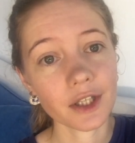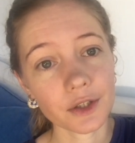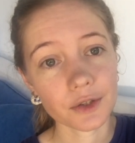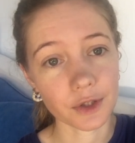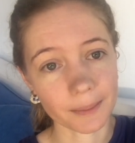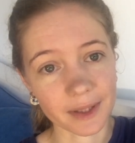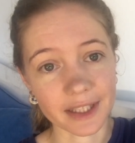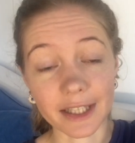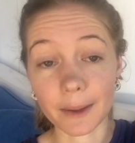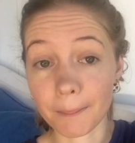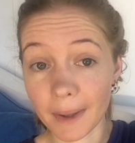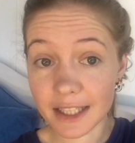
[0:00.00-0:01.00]
crippling
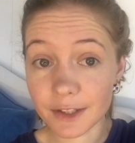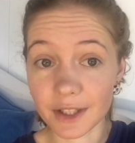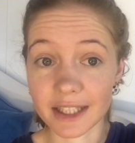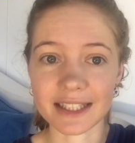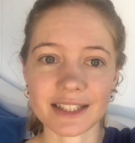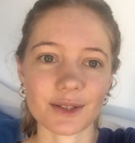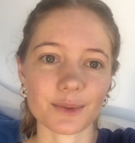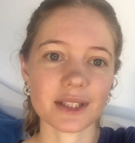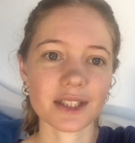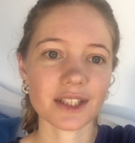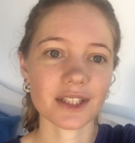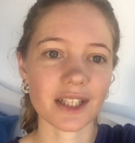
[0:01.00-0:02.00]
migraines,
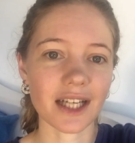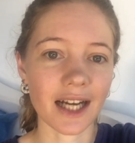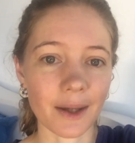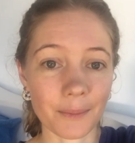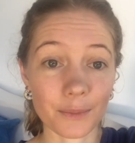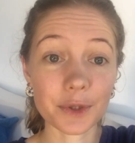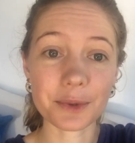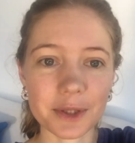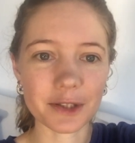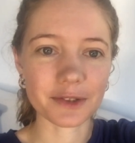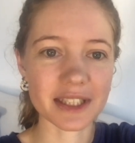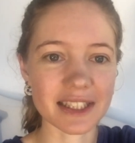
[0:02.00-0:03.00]
which um, was one of
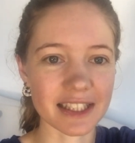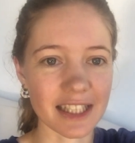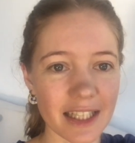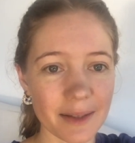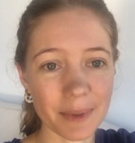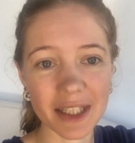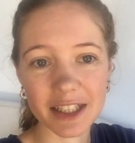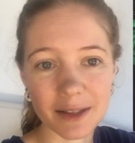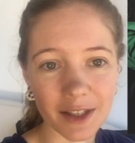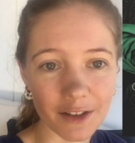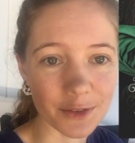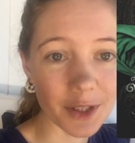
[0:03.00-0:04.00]
the reasons that I picked the
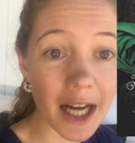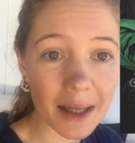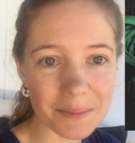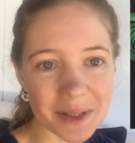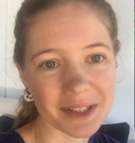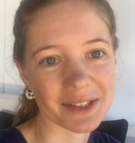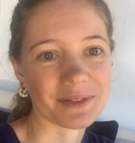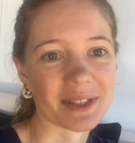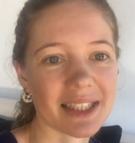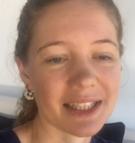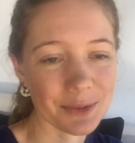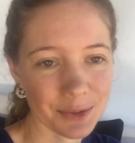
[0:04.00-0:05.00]
novel up because
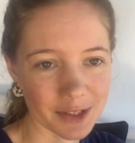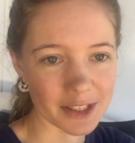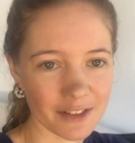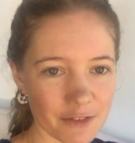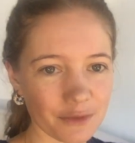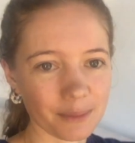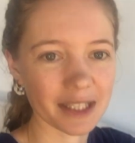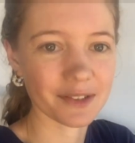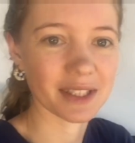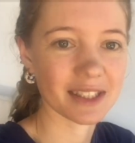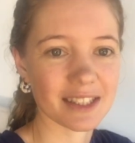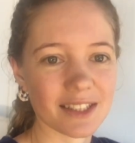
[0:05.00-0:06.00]
obviously I also suffer from
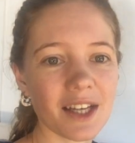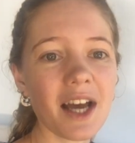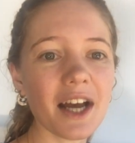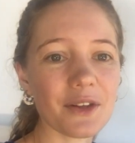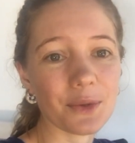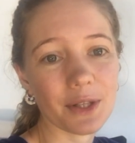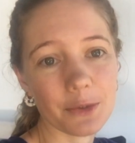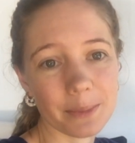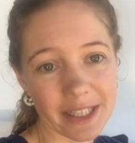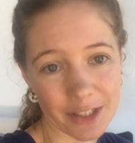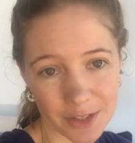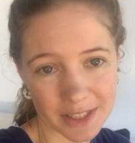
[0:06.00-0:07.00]
migraines and I thought that would be
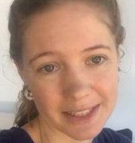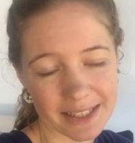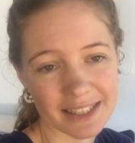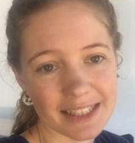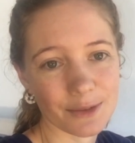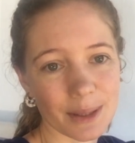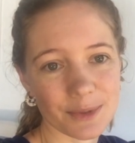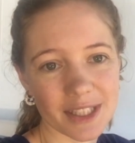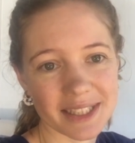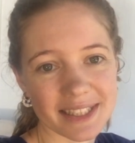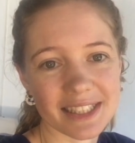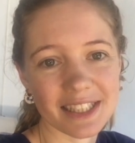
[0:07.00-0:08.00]
interesting to see
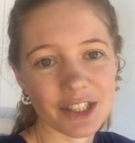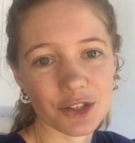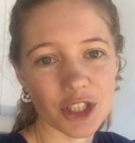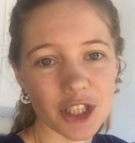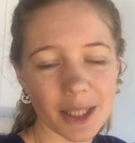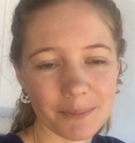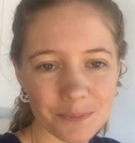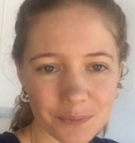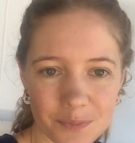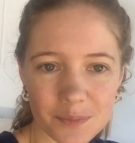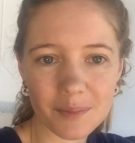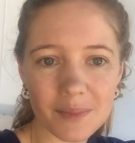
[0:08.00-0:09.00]
represented in literature.
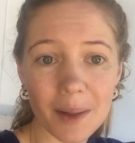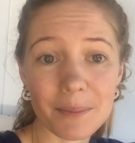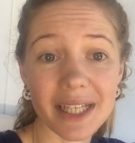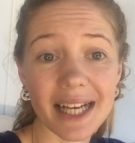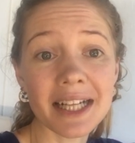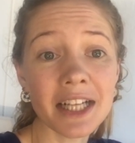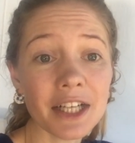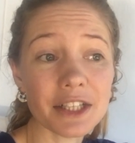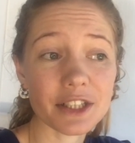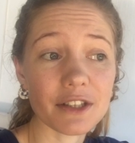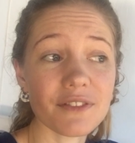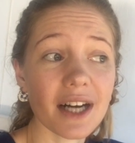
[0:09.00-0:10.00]
But yeah,
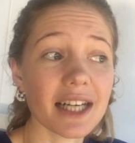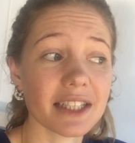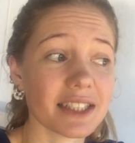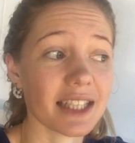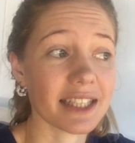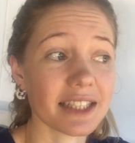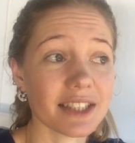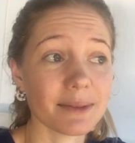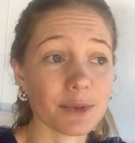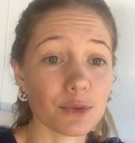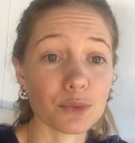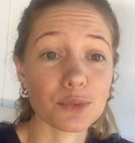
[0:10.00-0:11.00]
so far just like it
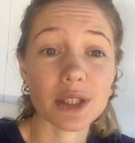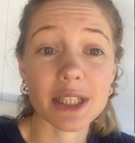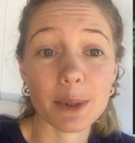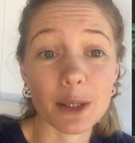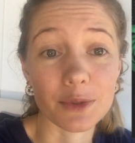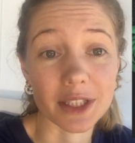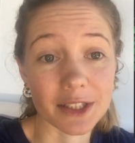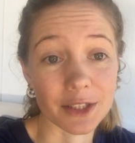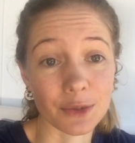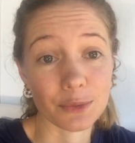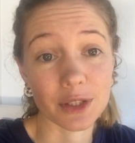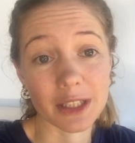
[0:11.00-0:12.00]
seems really well
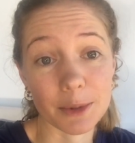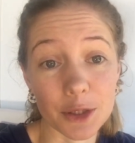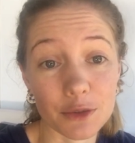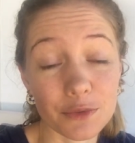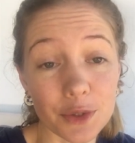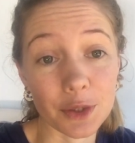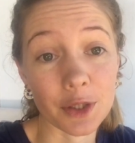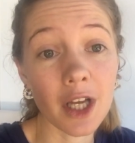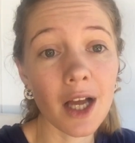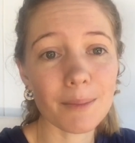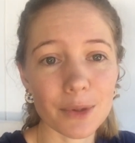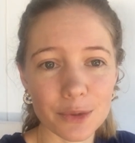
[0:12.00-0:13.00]
written, really beautiful,
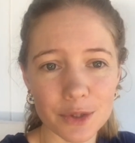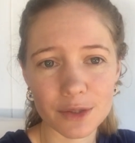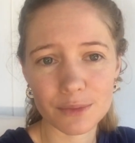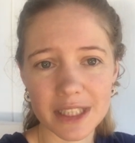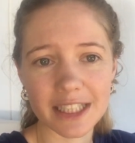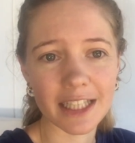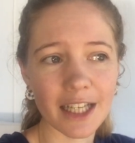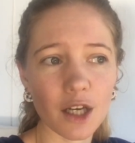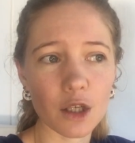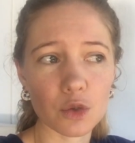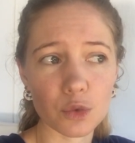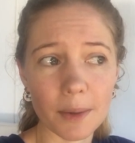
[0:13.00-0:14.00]
but also really
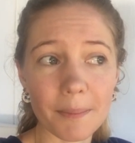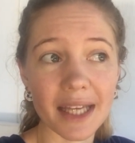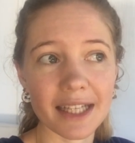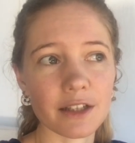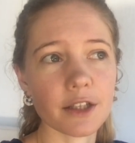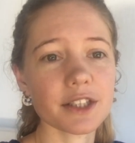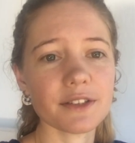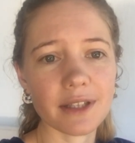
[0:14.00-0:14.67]
gripping, loads of